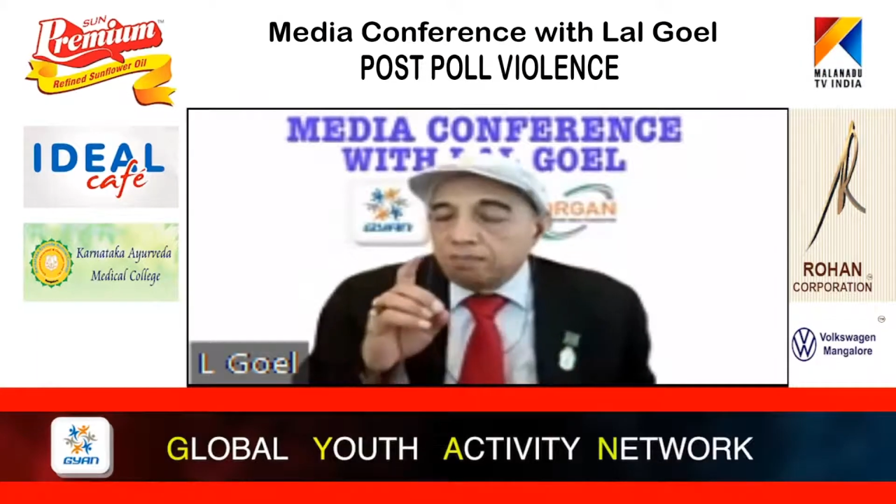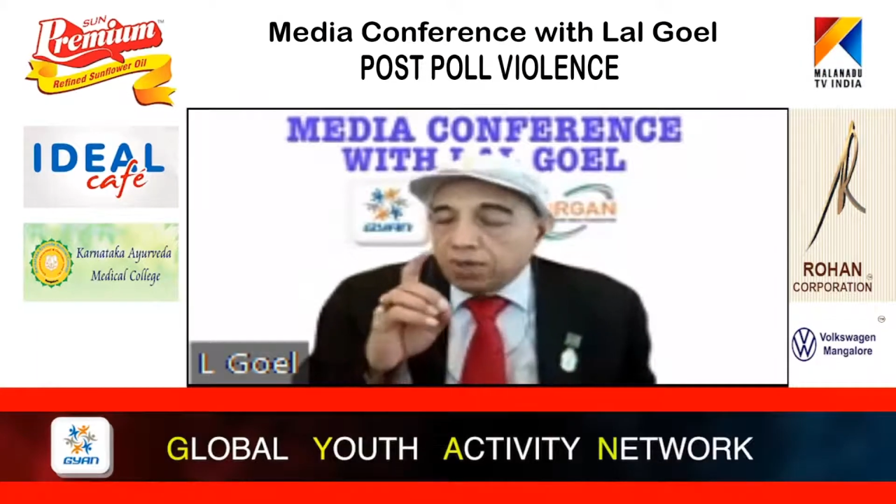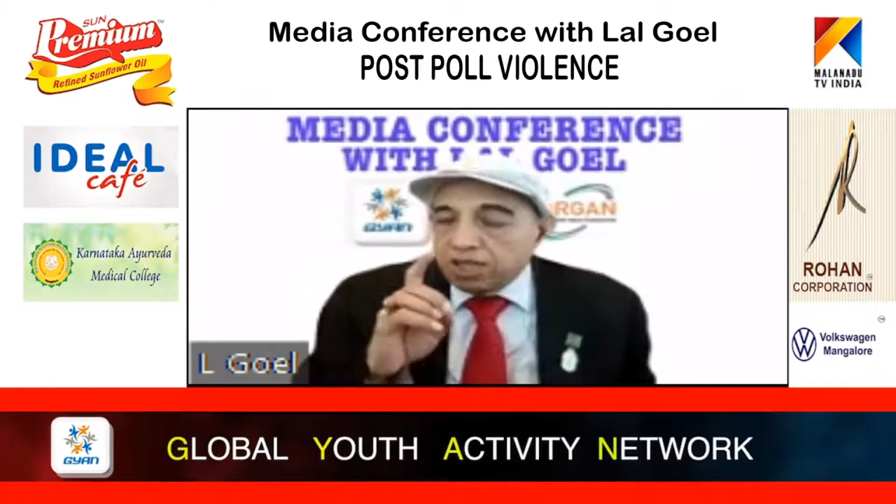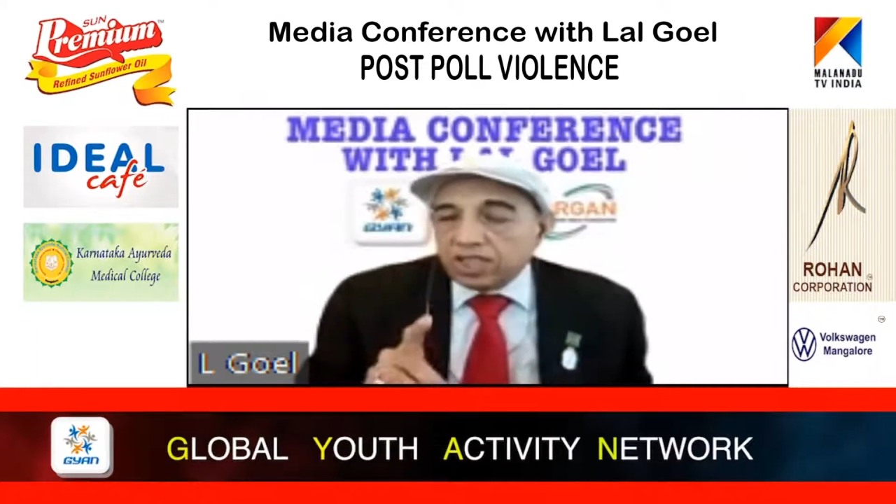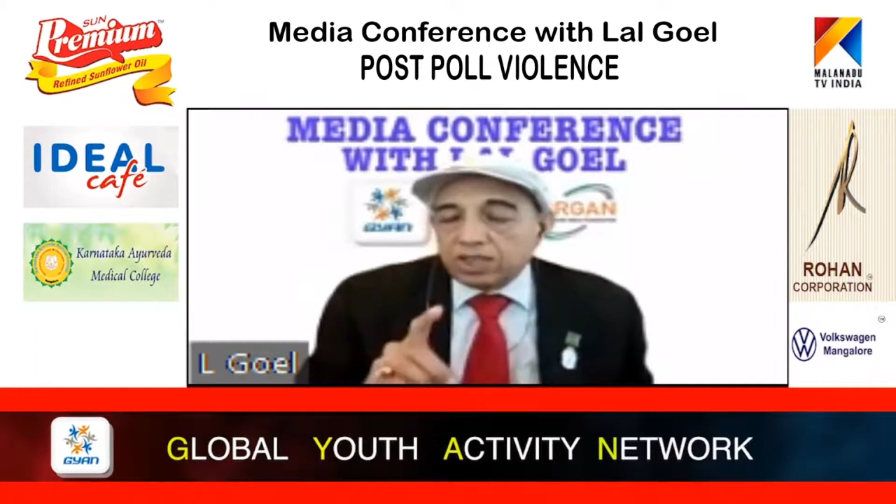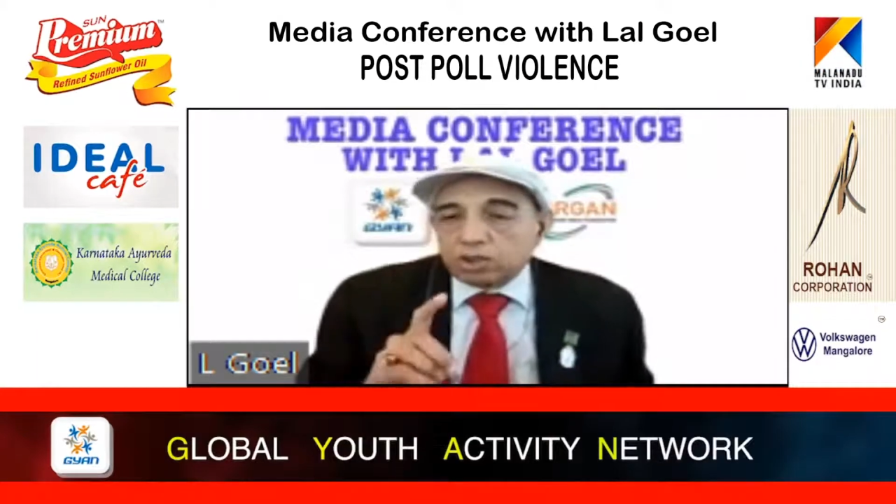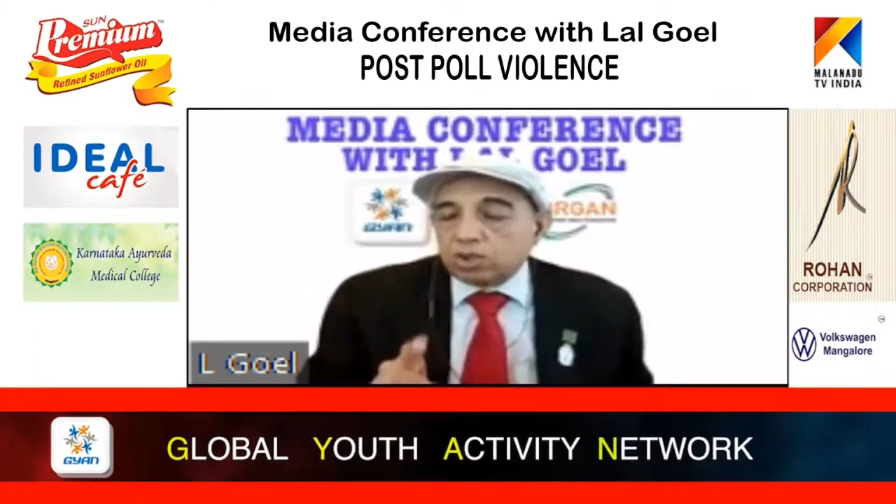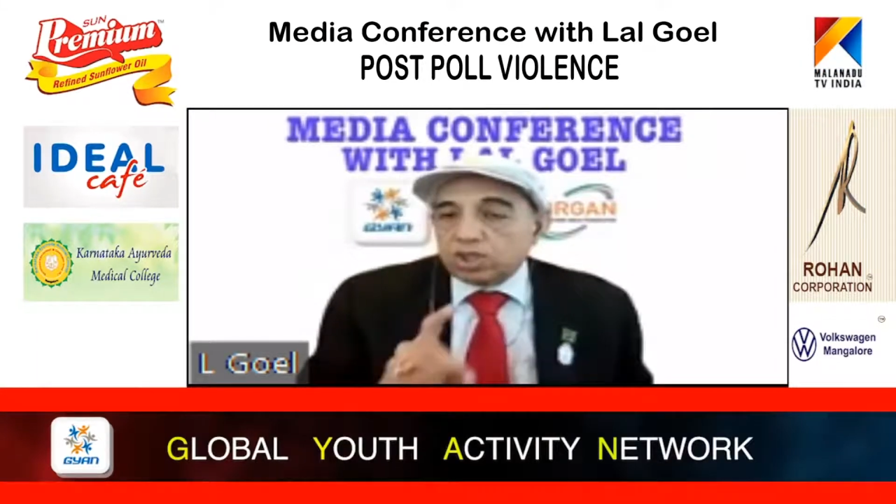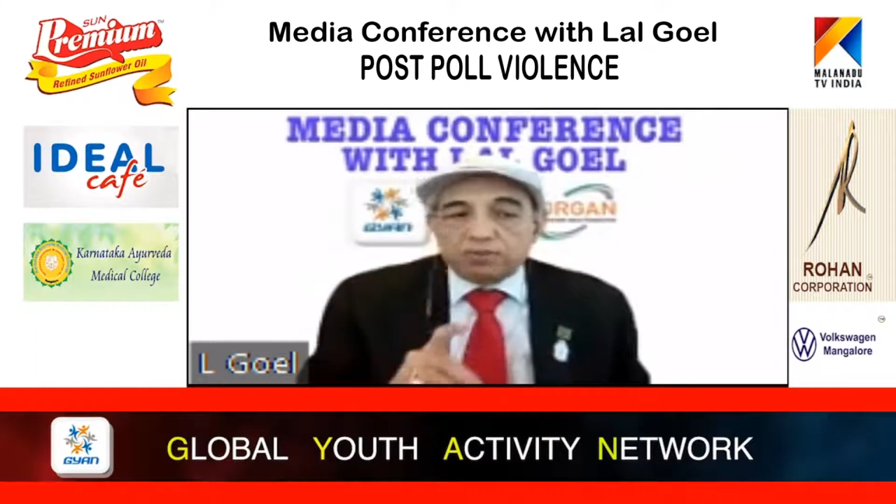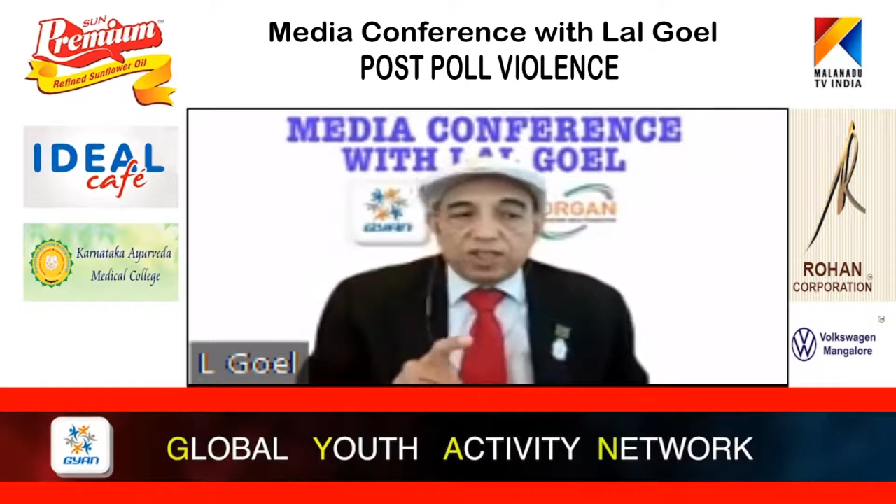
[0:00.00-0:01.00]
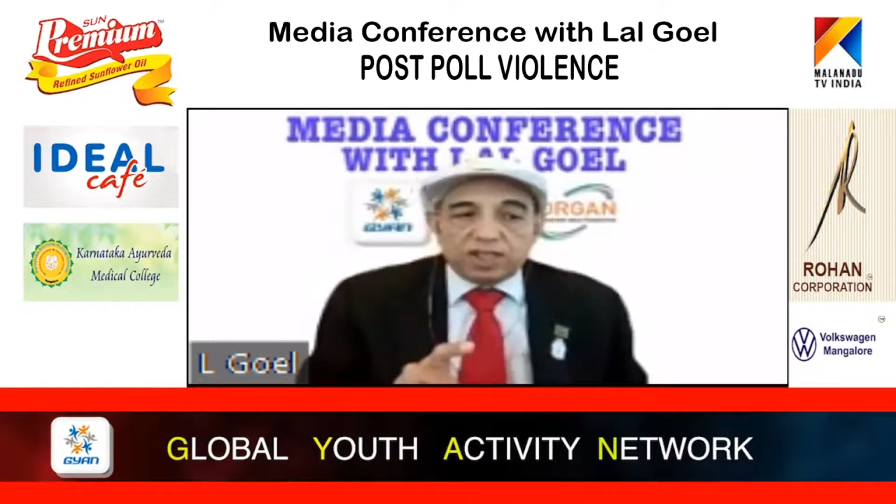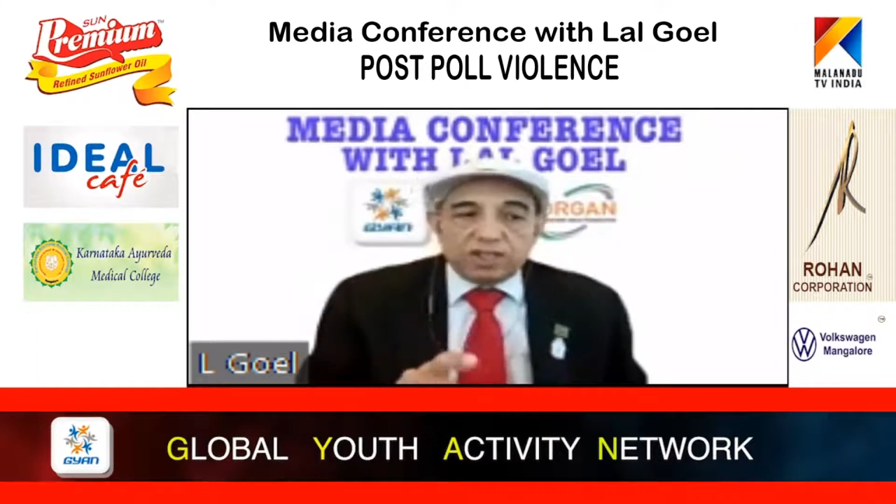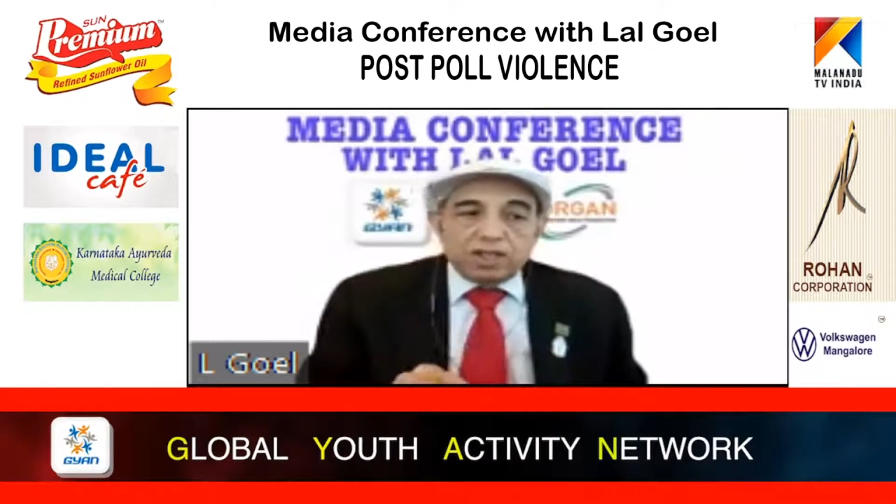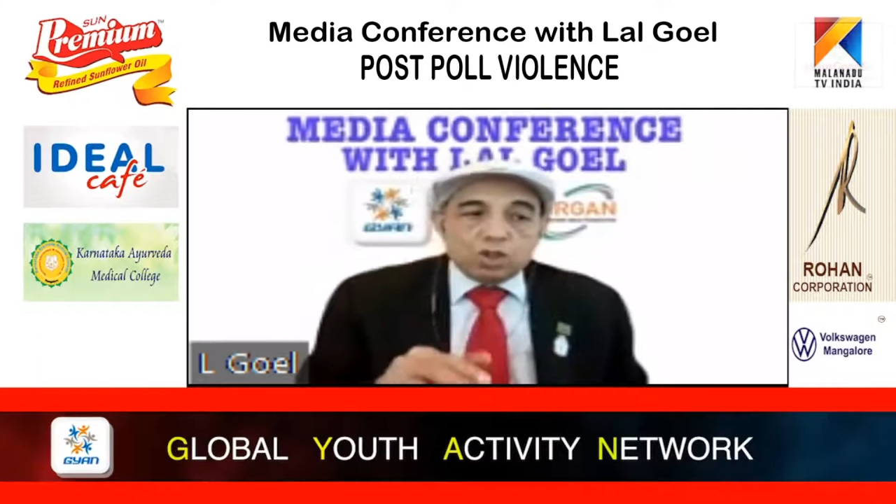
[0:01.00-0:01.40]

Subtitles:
person should suffer.